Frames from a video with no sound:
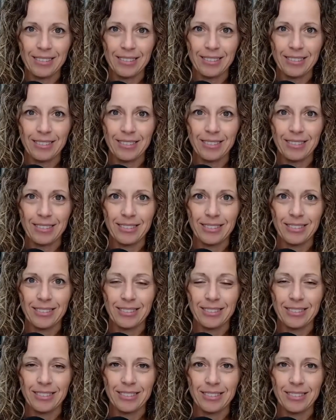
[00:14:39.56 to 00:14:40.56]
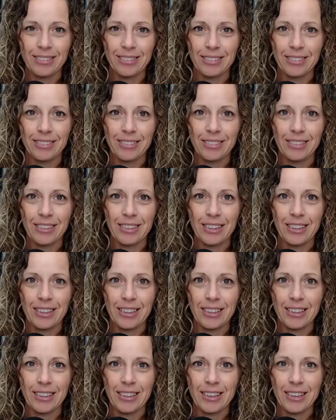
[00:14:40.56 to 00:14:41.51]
Nobody speaks.